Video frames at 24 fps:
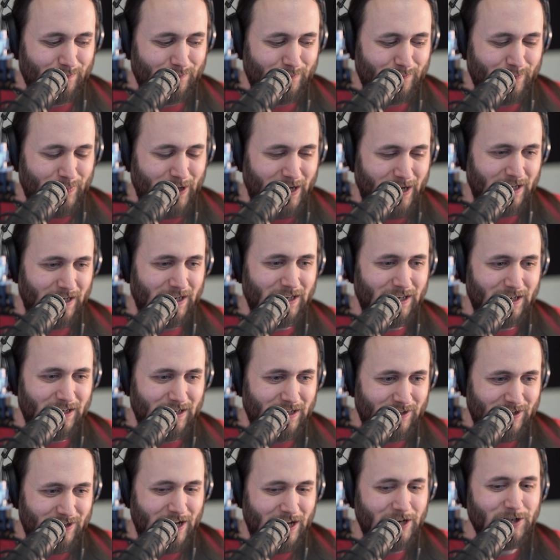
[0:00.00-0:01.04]
pay
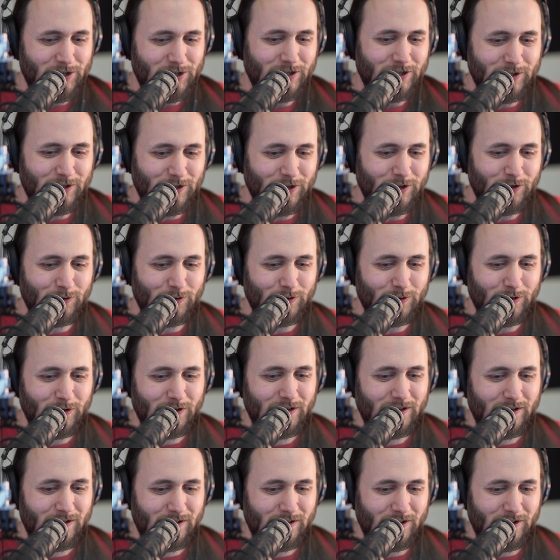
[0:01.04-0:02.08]
attention to,
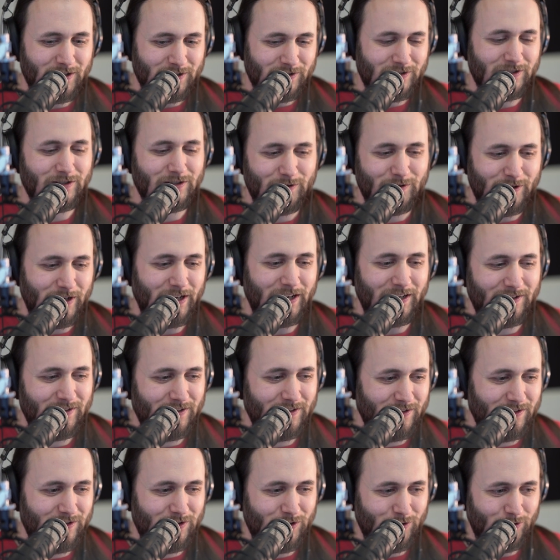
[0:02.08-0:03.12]
concentrate,
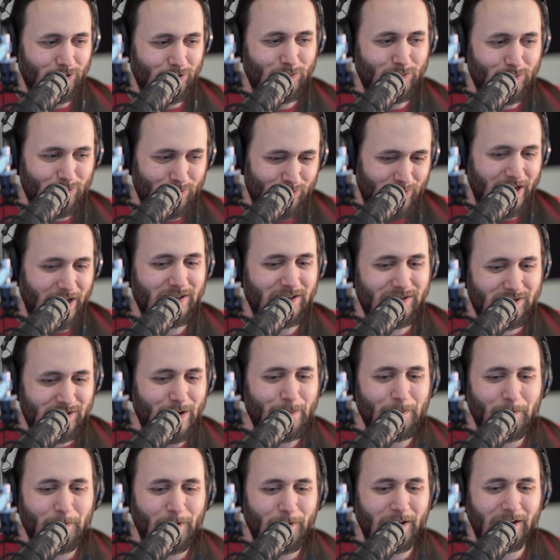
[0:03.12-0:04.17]
to make
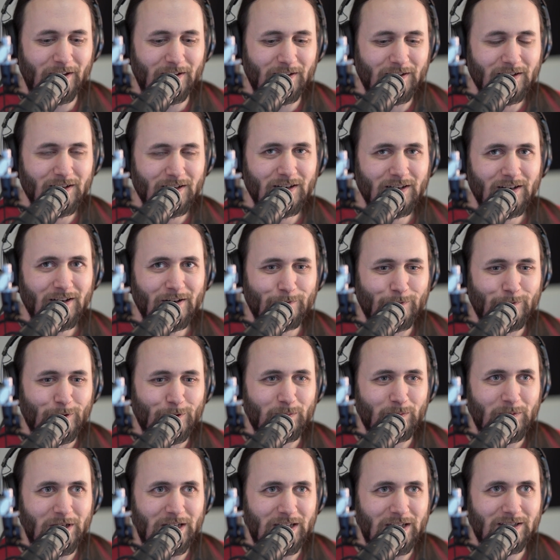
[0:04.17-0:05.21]
something
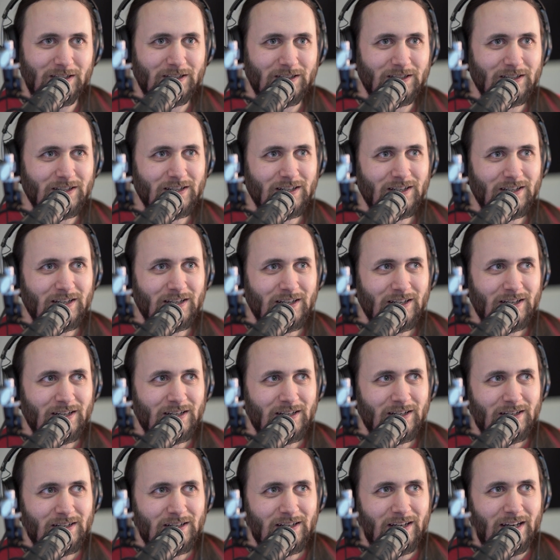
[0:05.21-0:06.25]
for me.
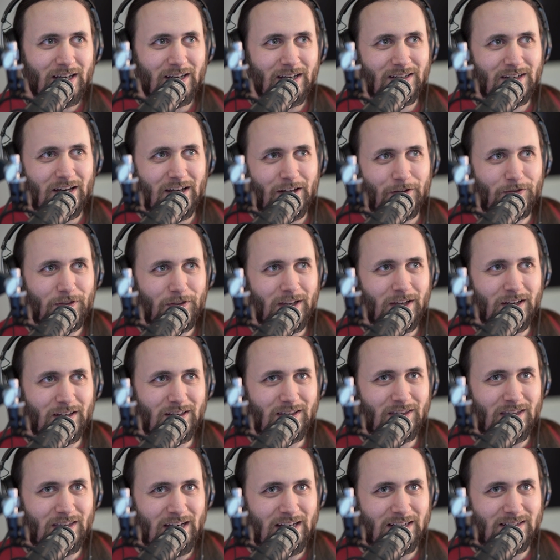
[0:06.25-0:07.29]
And I
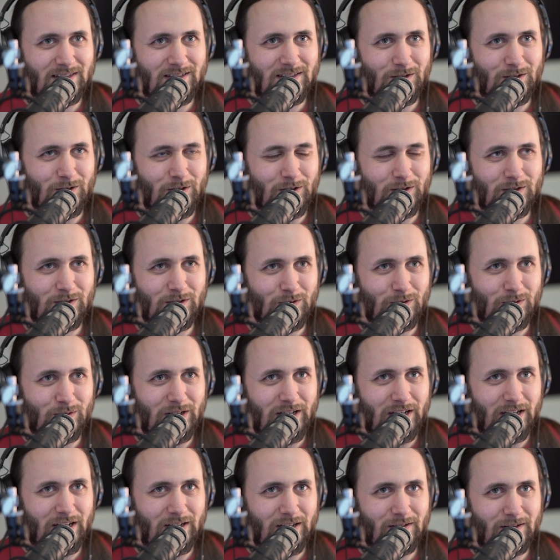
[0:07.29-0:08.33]
think that's also
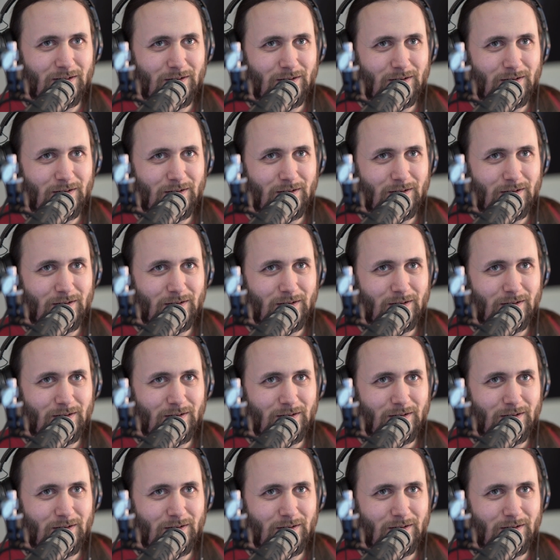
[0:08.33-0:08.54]
like,